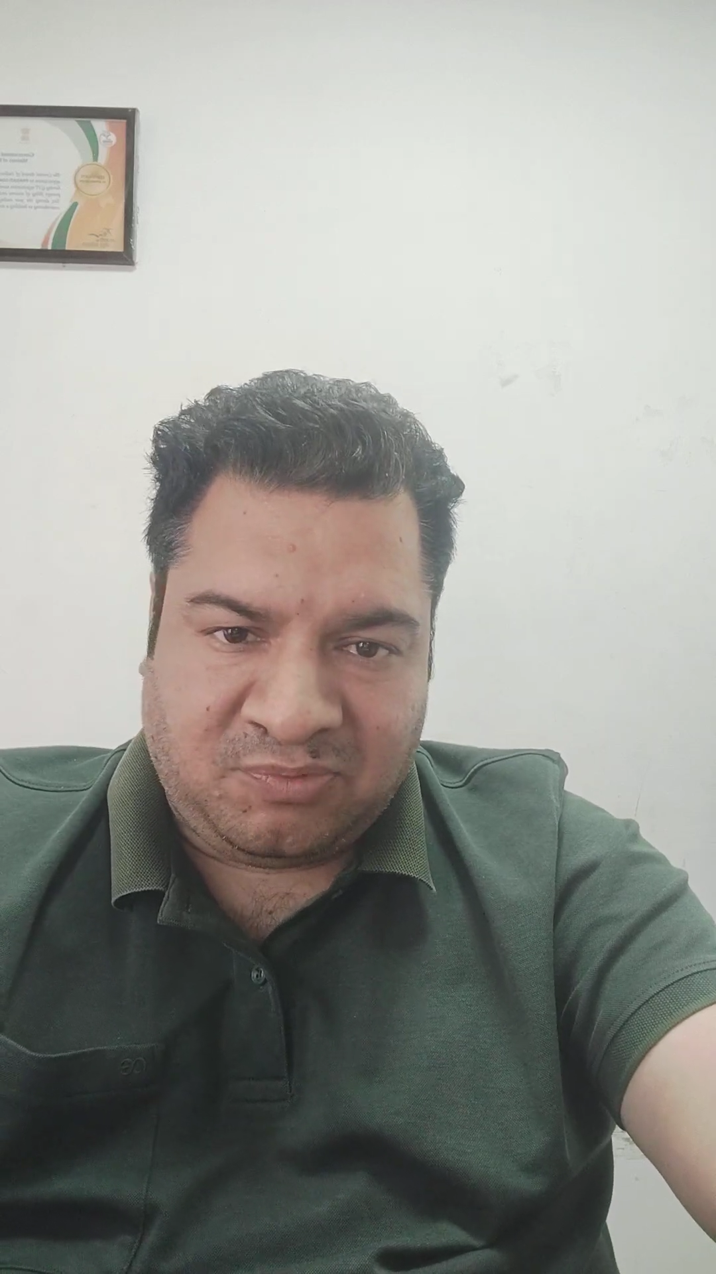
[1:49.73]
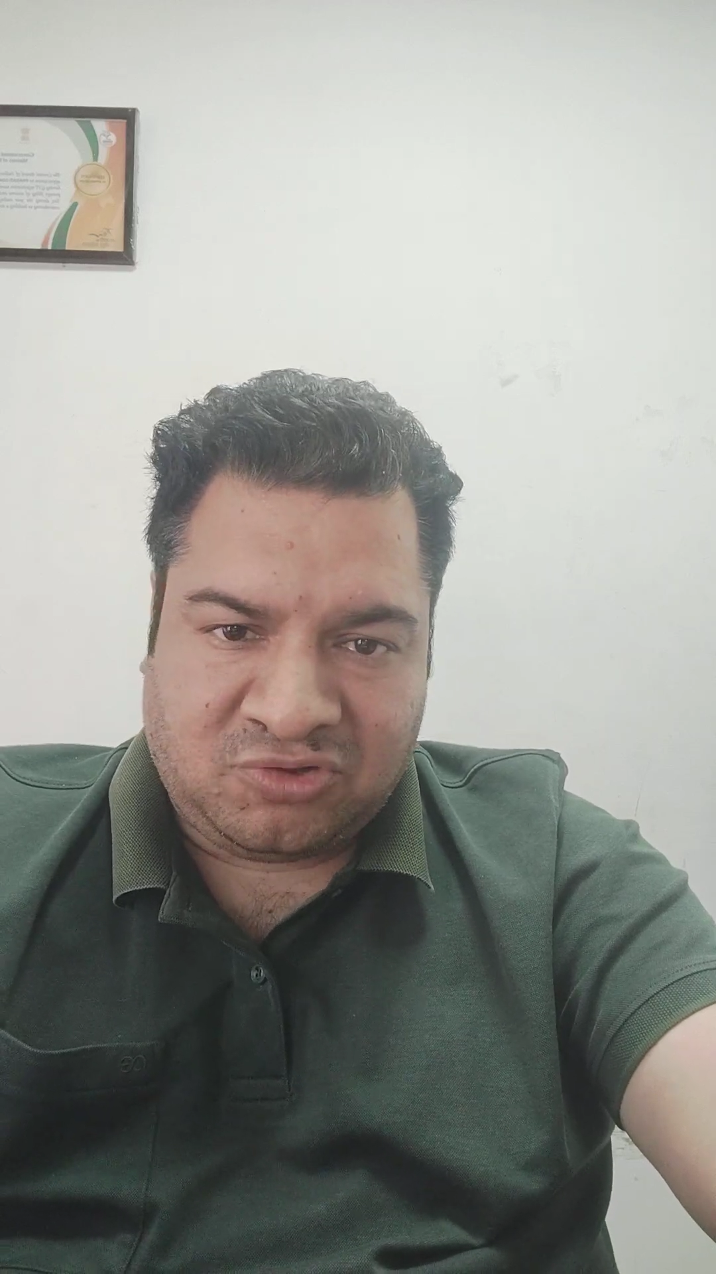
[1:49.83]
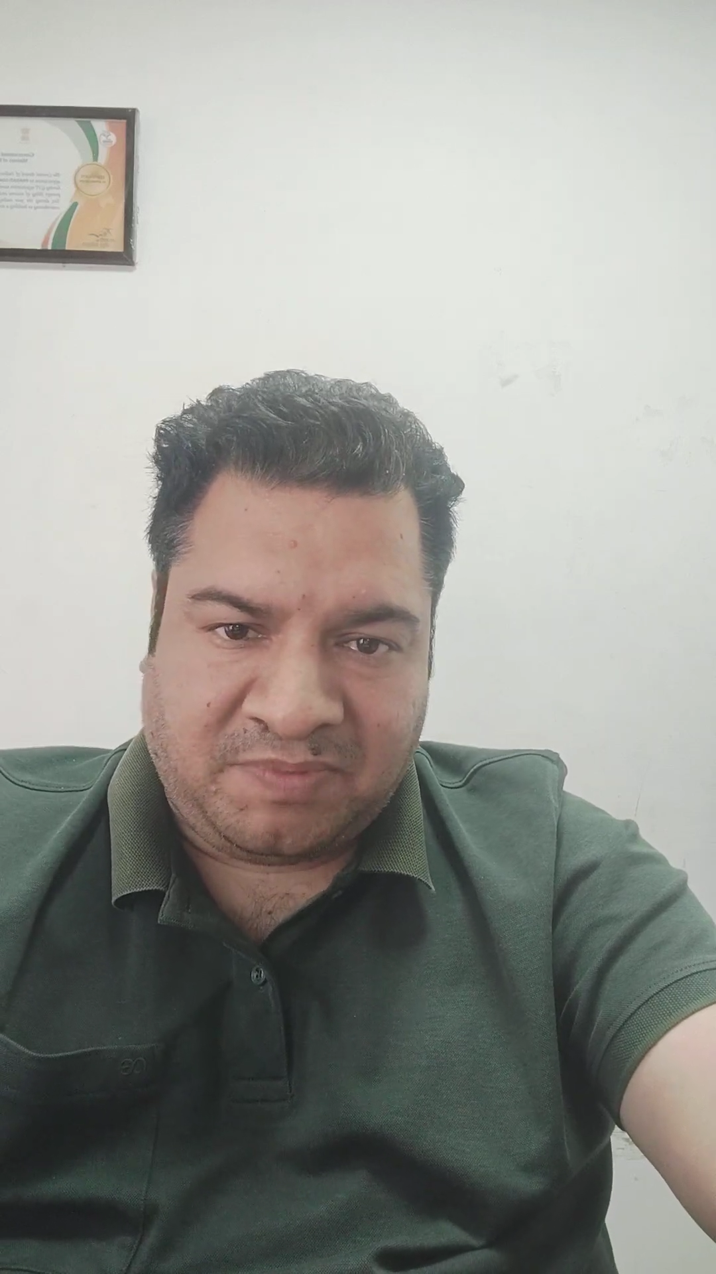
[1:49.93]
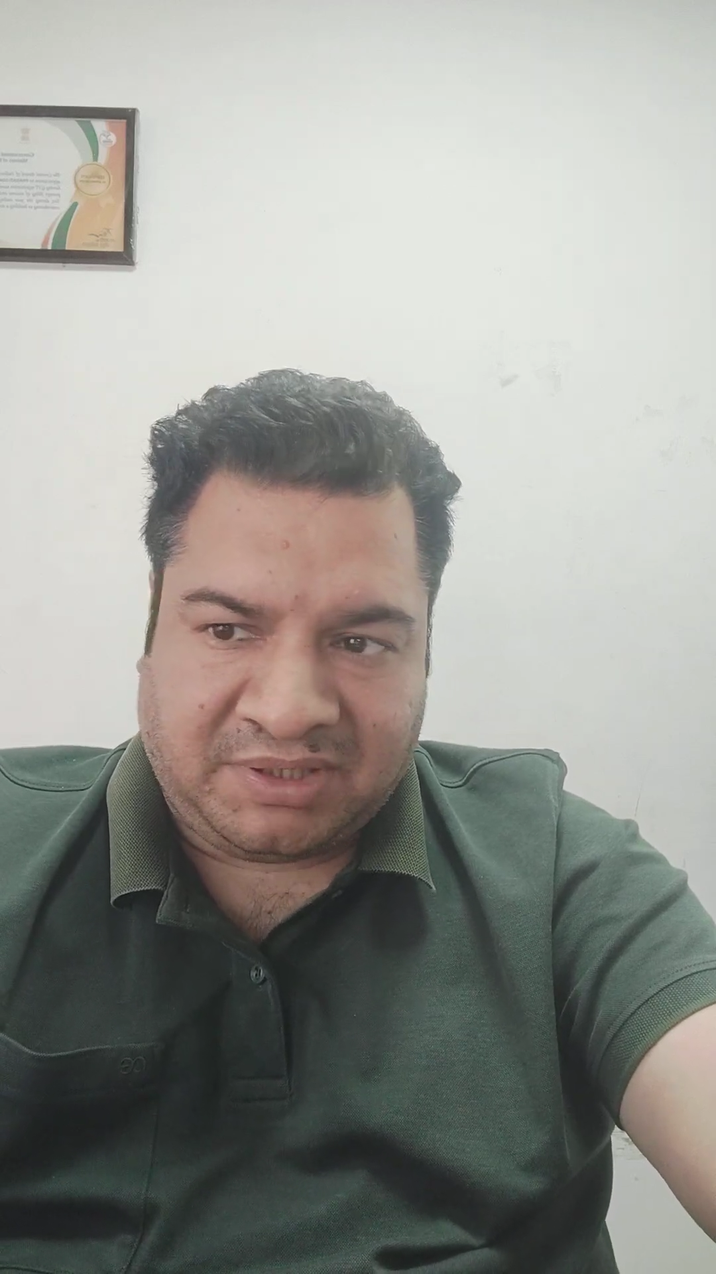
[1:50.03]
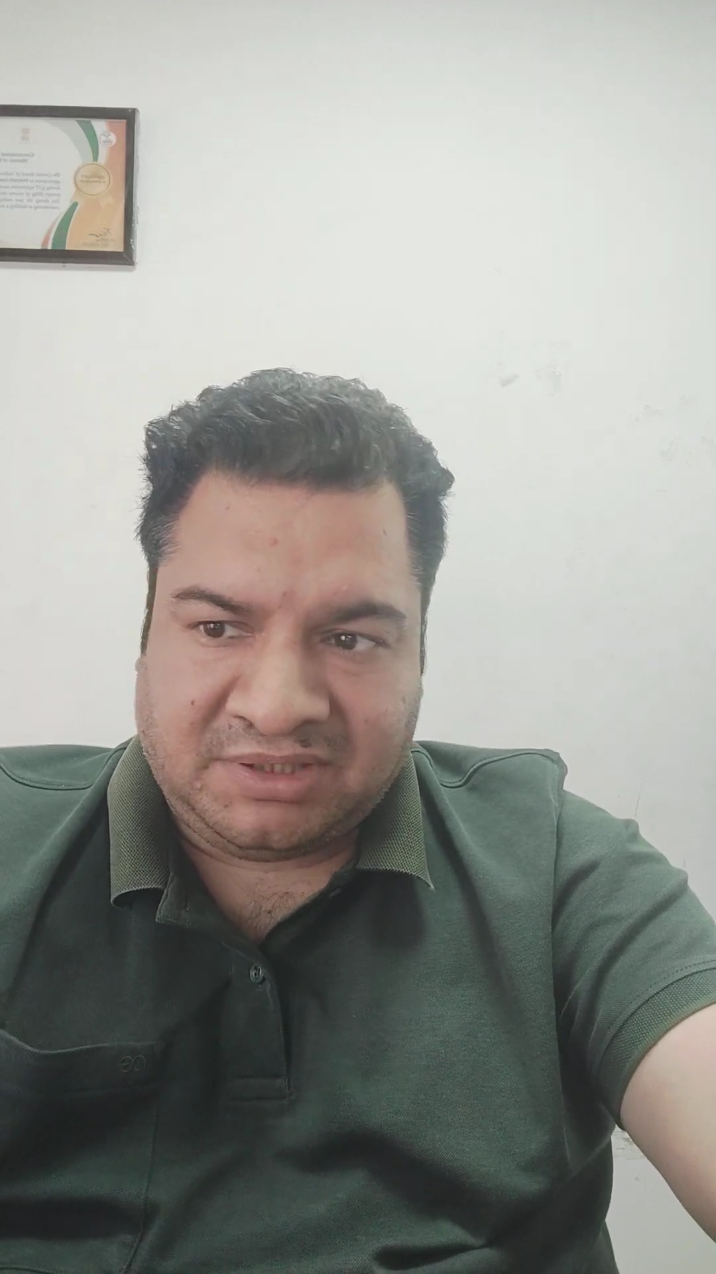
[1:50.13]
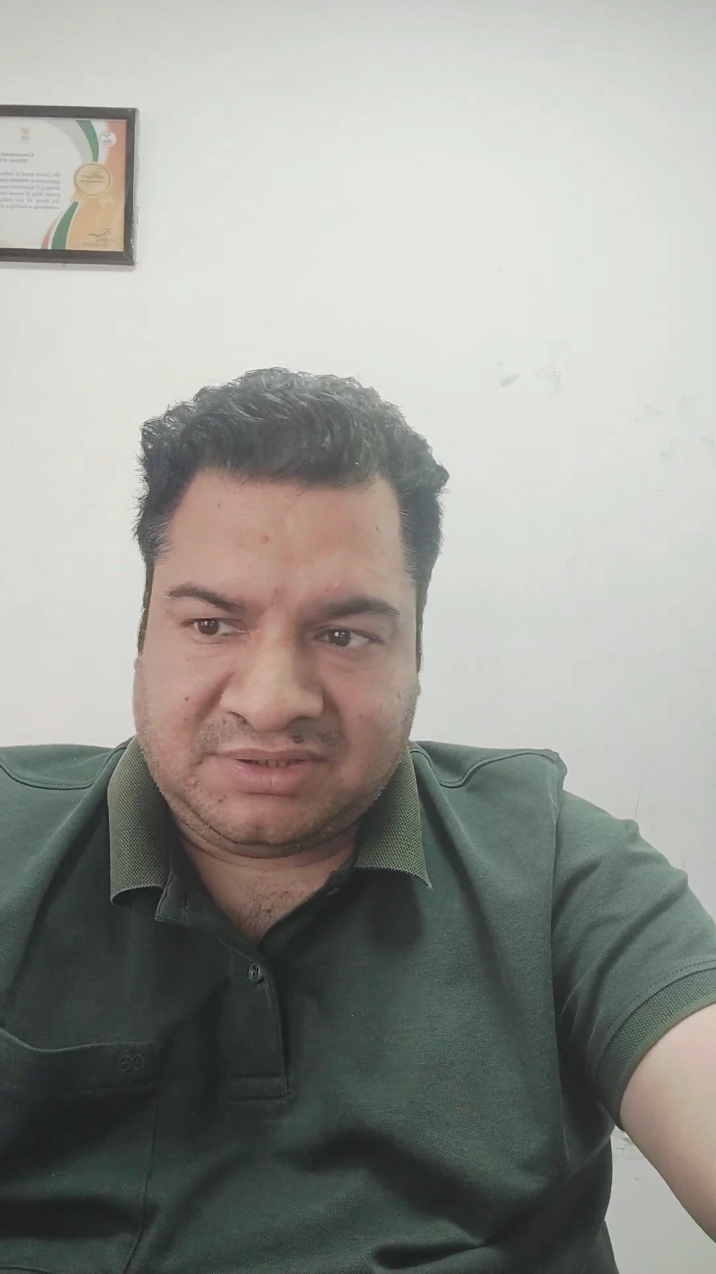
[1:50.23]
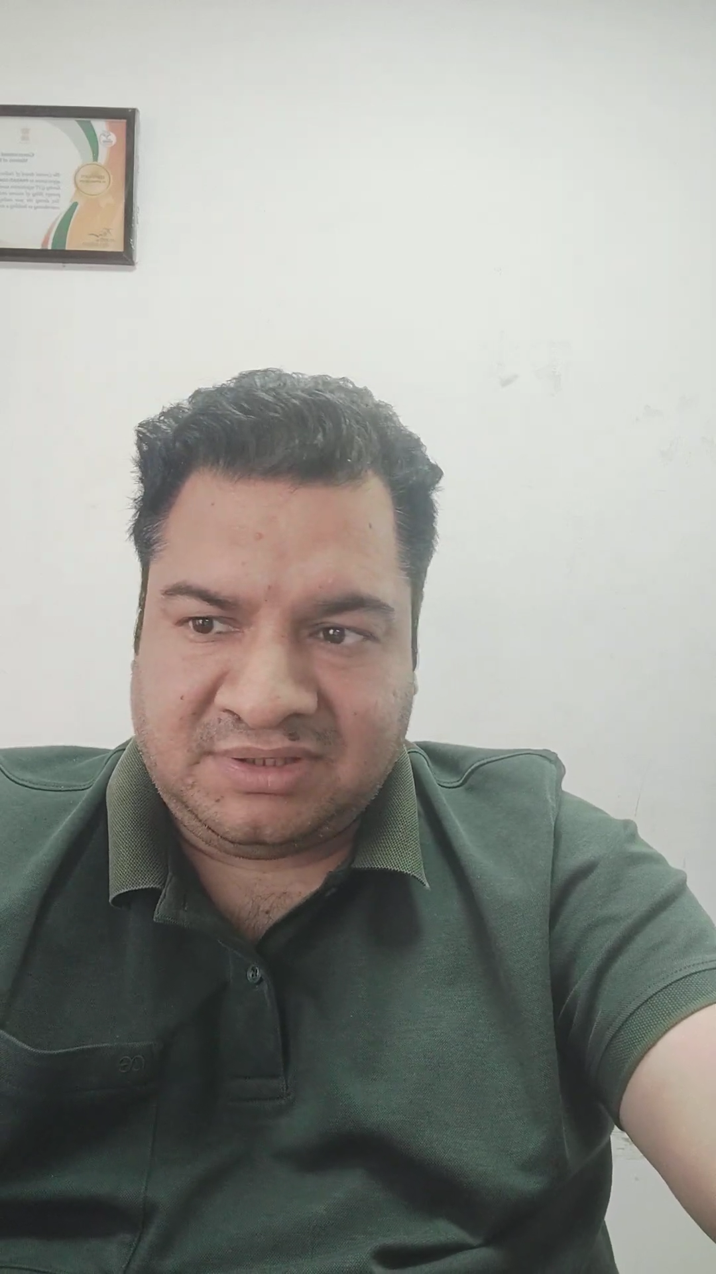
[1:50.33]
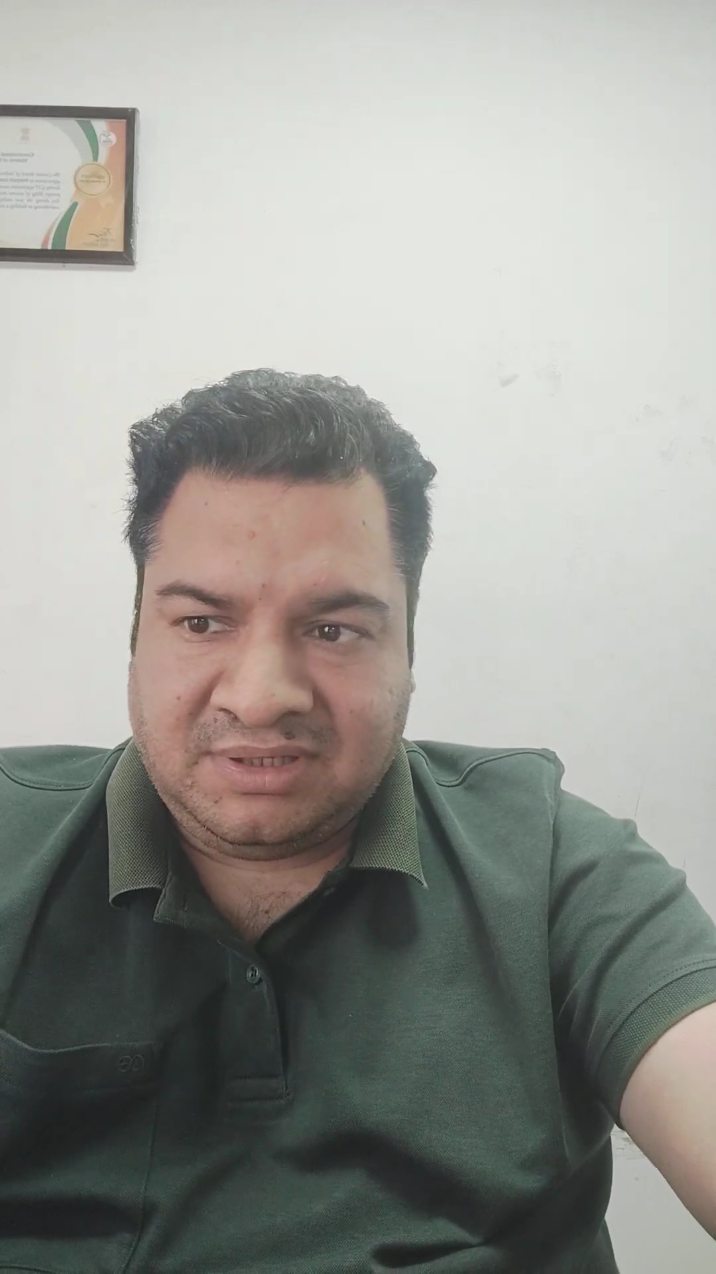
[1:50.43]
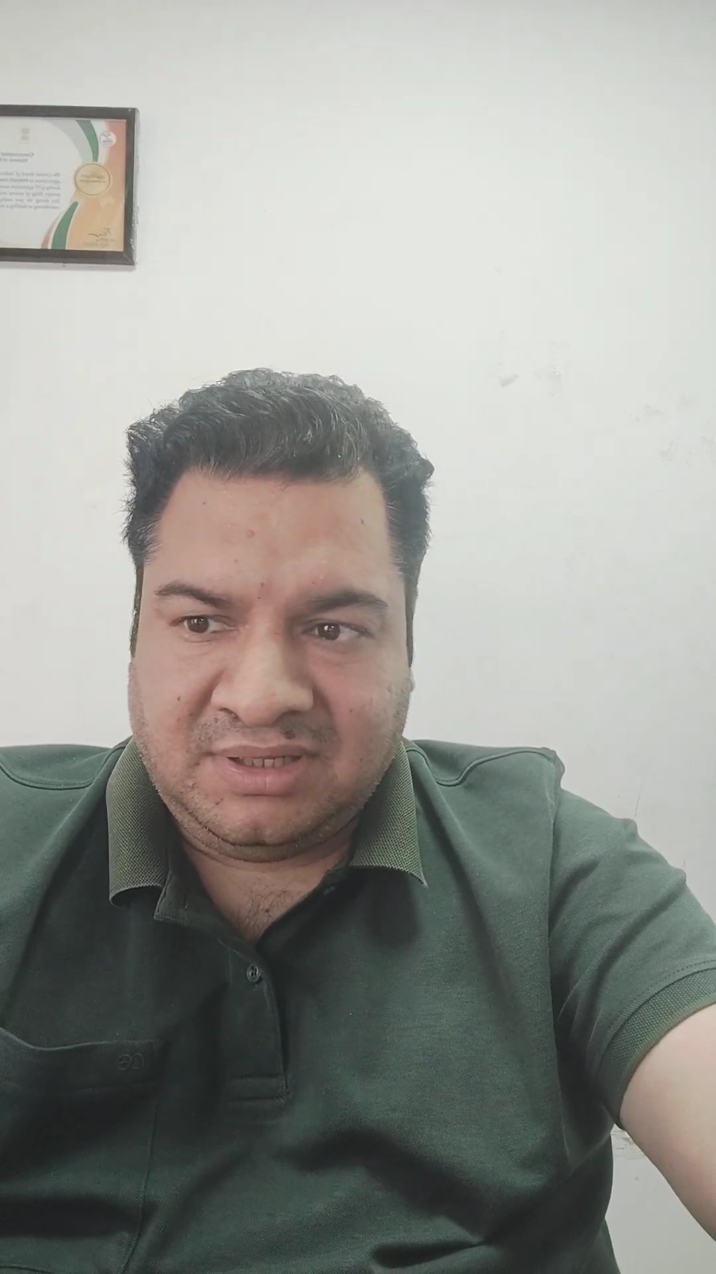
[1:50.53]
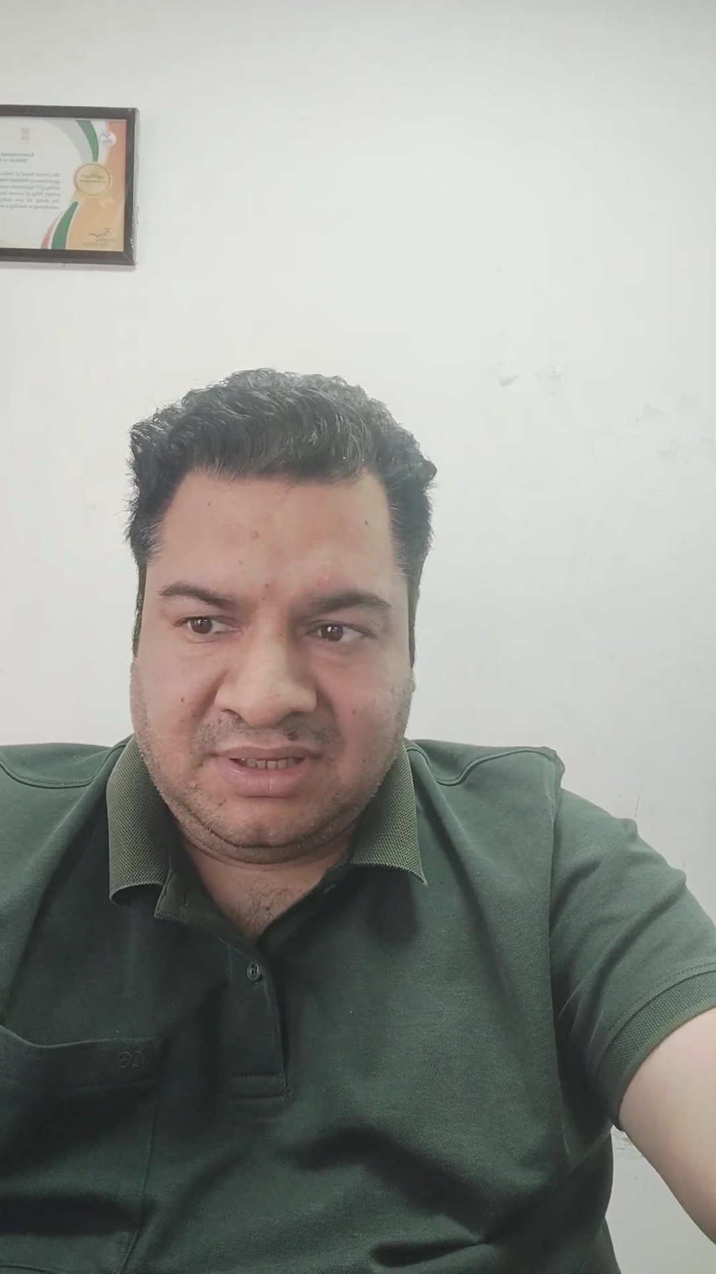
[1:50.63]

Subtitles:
prospectus.